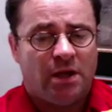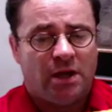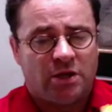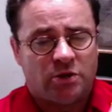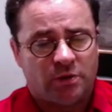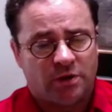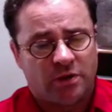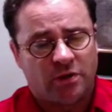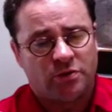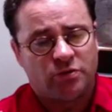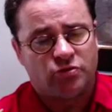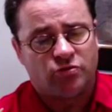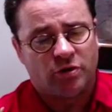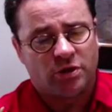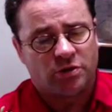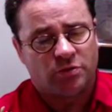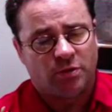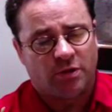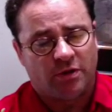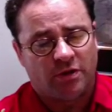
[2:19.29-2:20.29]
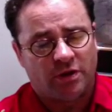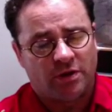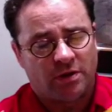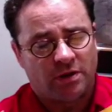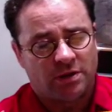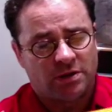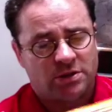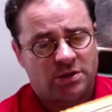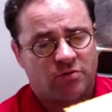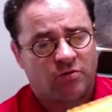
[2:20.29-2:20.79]
It's one of those tricks where I think
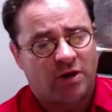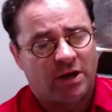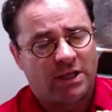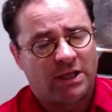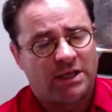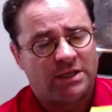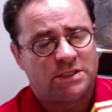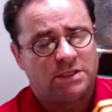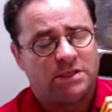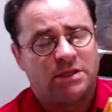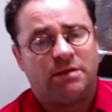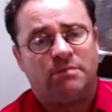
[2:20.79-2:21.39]
it's a great lesson,